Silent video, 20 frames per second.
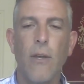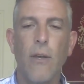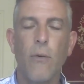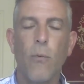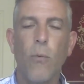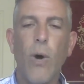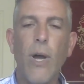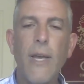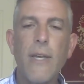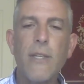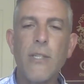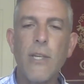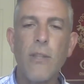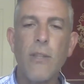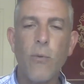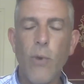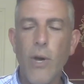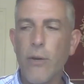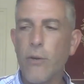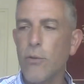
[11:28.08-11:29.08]
Why is he
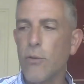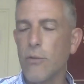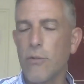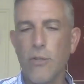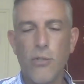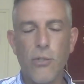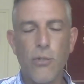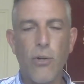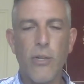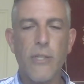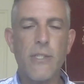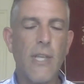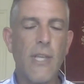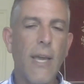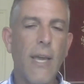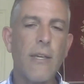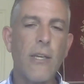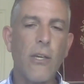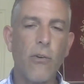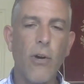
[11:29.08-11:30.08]
the one who destroys the
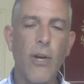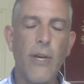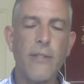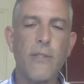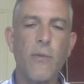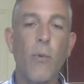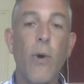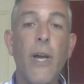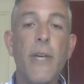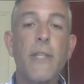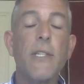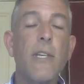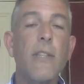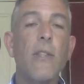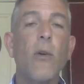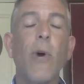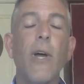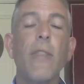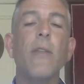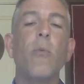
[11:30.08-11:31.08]
Antichrist? Why is he
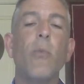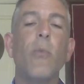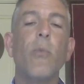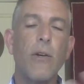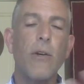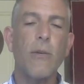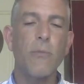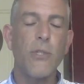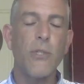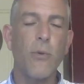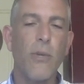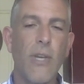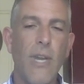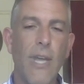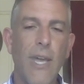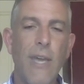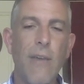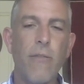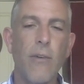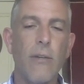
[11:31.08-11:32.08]
the one that welcomes you into
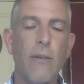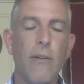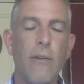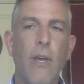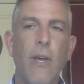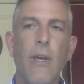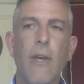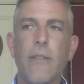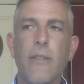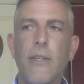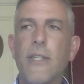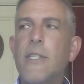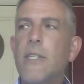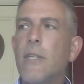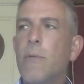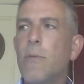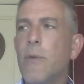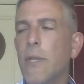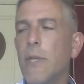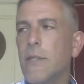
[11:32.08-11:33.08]
heaven? These
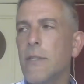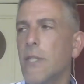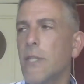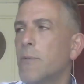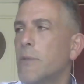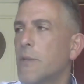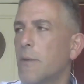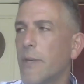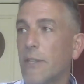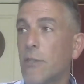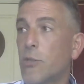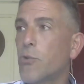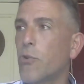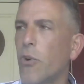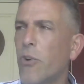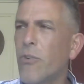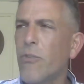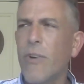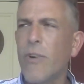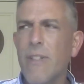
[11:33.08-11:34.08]
seem to be
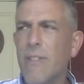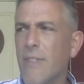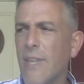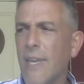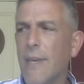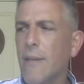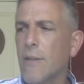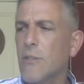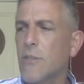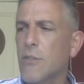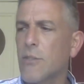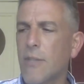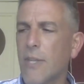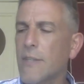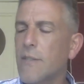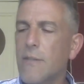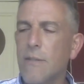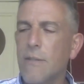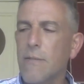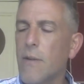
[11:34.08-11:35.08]
extraordinary things
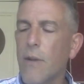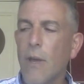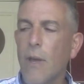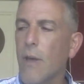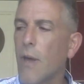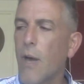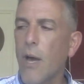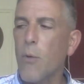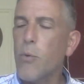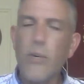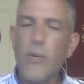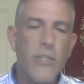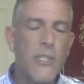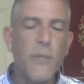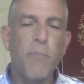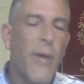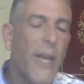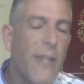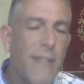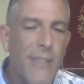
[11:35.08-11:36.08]
that I wouldn't
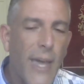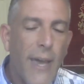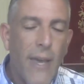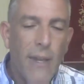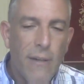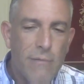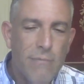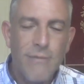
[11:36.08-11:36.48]
expect that.